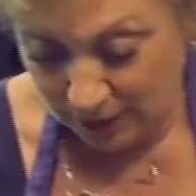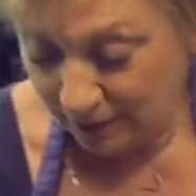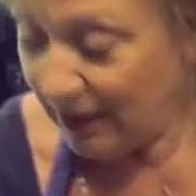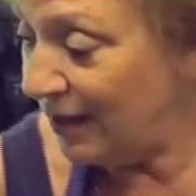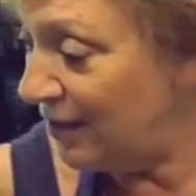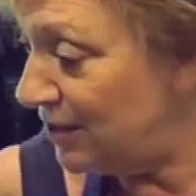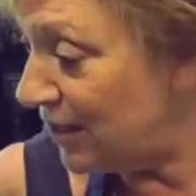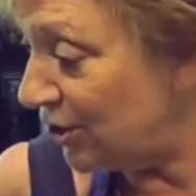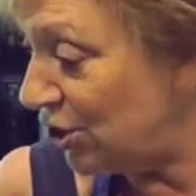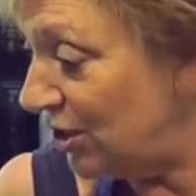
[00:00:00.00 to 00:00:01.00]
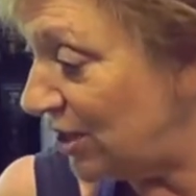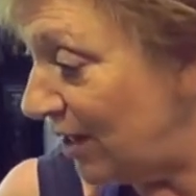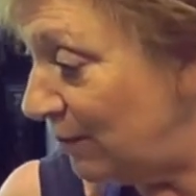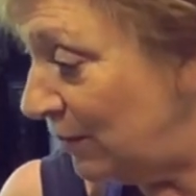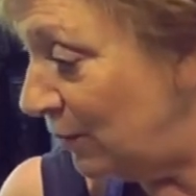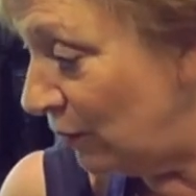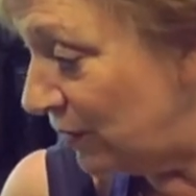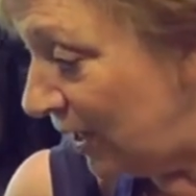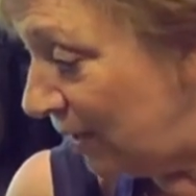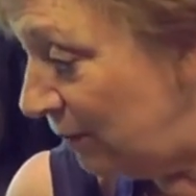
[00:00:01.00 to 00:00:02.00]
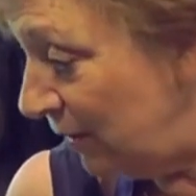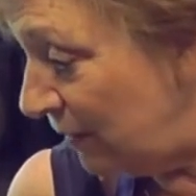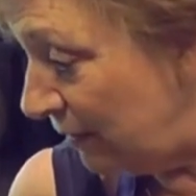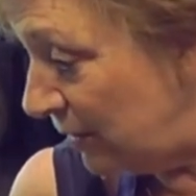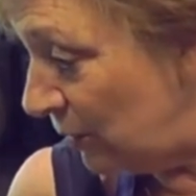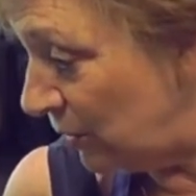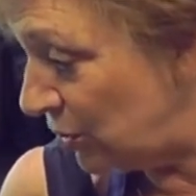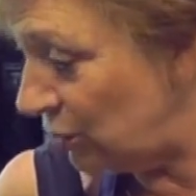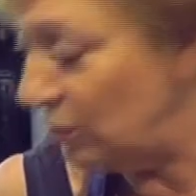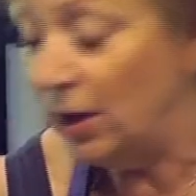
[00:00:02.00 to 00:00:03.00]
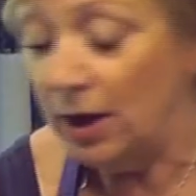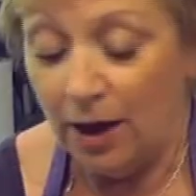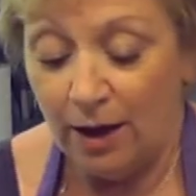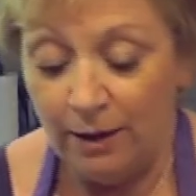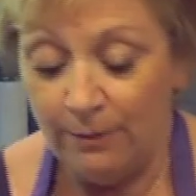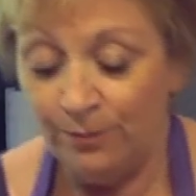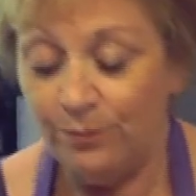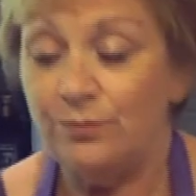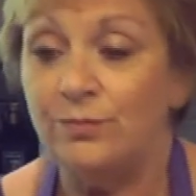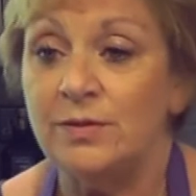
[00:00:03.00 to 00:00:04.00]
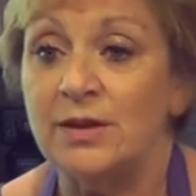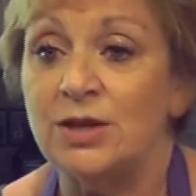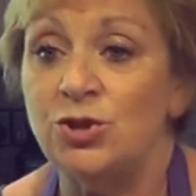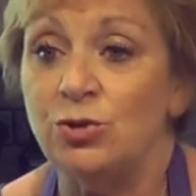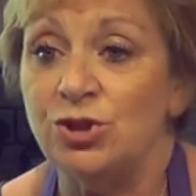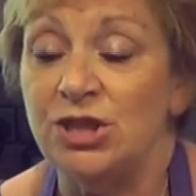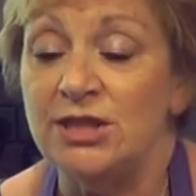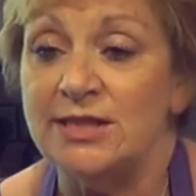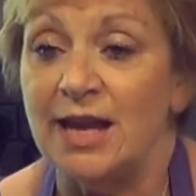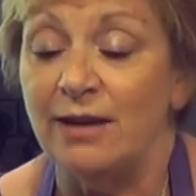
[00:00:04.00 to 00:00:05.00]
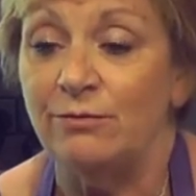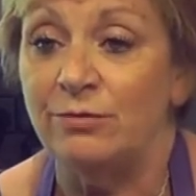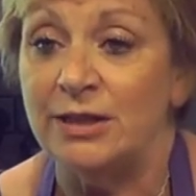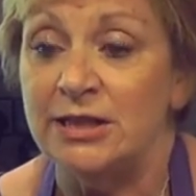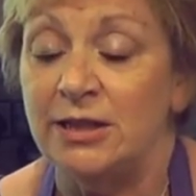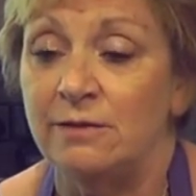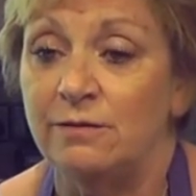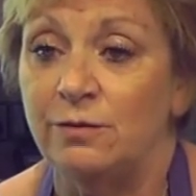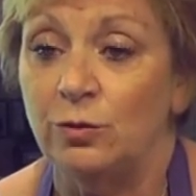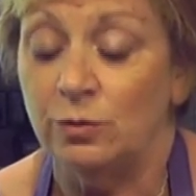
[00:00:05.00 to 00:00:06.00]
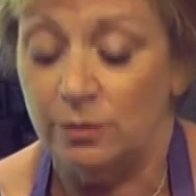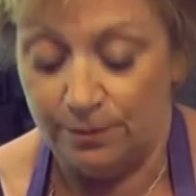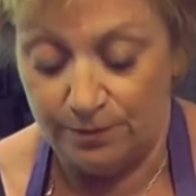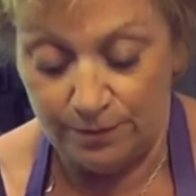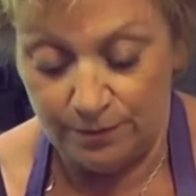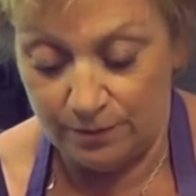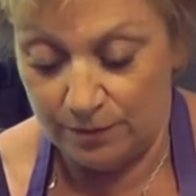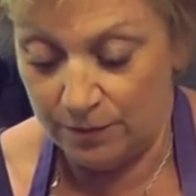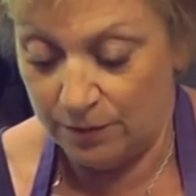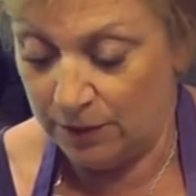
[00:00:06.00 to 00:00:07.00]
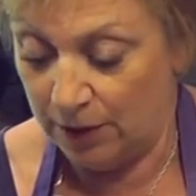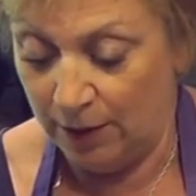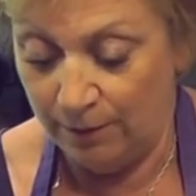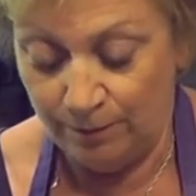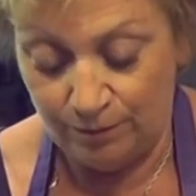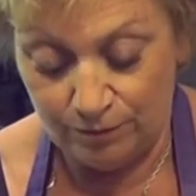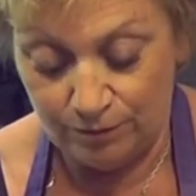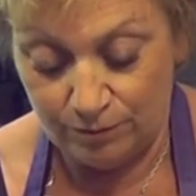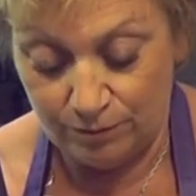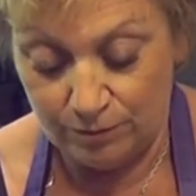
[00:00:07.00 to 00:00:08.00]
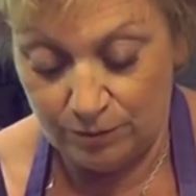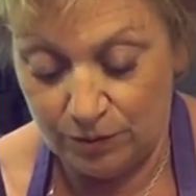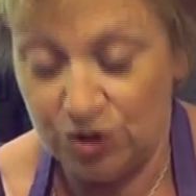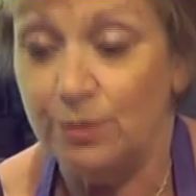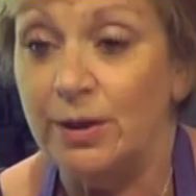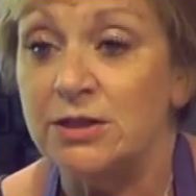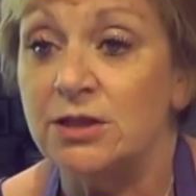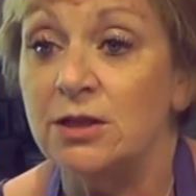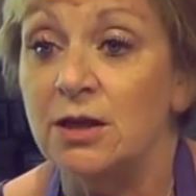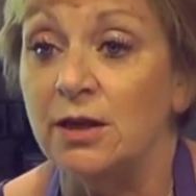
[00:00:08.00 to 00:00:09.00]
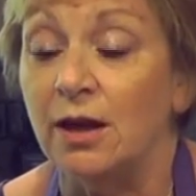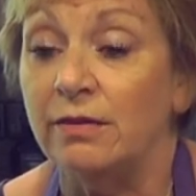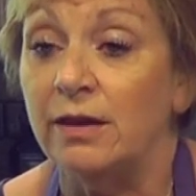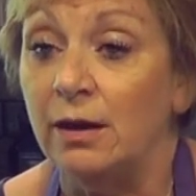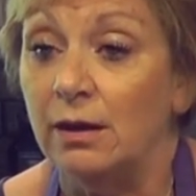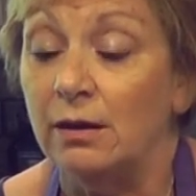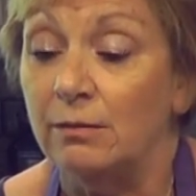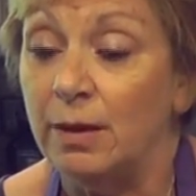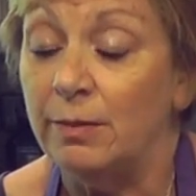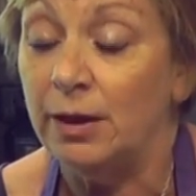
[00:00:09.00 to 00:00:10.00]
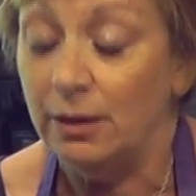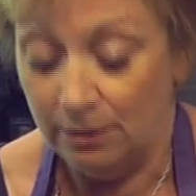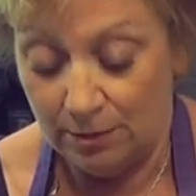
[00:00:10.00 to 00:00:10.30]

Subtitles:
that has actually not taken me very long at all. That's your cheesecake ready for Shabbat tonight, I think, maybe.